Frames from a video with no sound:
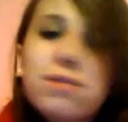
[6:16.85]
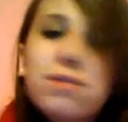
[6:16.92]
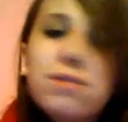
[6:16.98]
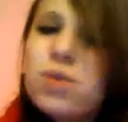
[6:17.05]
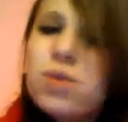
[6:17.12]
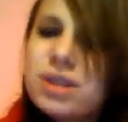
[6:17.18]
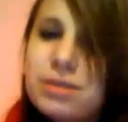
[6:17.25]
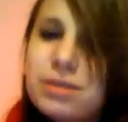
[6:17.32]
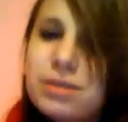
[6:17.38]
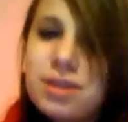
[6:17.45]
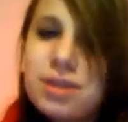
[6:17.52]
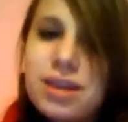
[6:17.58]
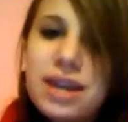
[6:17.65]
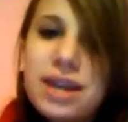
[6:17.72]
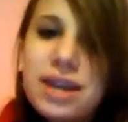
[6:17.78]
Of course, I was a
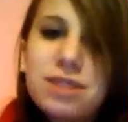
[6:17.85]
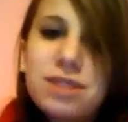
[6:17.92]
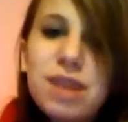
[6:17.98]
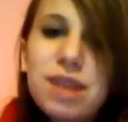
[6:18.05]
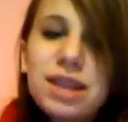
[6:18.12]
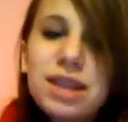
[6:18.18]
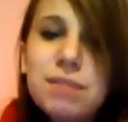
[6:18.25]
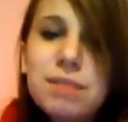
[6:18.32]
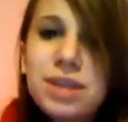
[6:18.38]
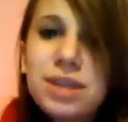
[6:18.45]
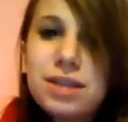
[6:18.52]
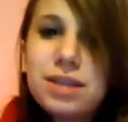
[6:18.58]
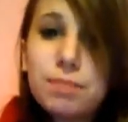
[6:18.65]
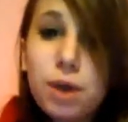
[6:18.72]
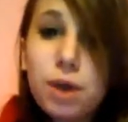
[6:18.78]
little kid, so I had, like,
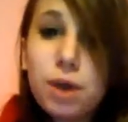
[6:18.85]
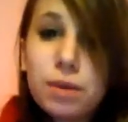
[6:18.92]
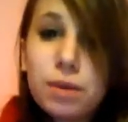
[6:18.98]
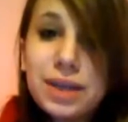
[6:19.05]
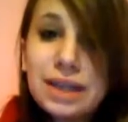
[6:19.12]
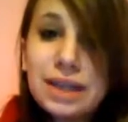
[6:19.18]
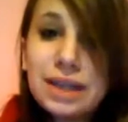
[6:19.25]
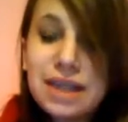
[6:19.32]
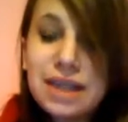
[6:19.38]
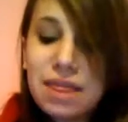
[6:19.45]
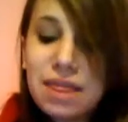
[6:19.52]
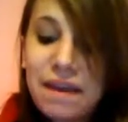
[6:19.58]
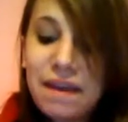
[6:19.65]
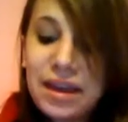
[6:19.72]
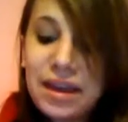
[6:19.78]
millions of Barbies and,
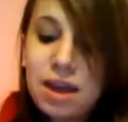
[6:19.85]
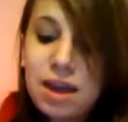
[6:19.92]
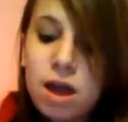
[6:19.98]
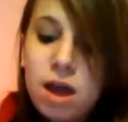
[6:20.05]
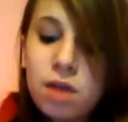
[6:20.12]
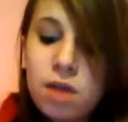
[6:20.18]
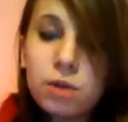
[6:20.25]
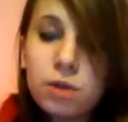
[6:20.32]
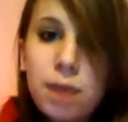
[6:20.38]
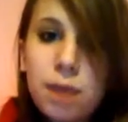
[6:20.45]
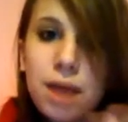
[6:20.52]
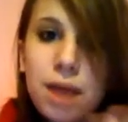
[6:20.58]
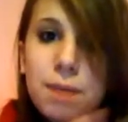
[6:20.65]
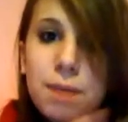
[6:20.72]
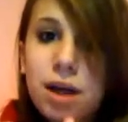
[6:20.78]
like, those
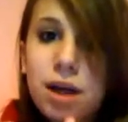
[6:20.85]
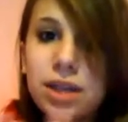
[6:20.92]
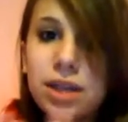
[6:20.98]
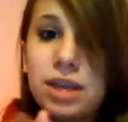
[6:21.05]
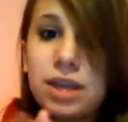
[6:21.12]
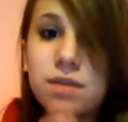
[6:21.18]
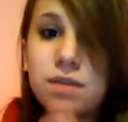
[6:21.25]
Polly Pocket things.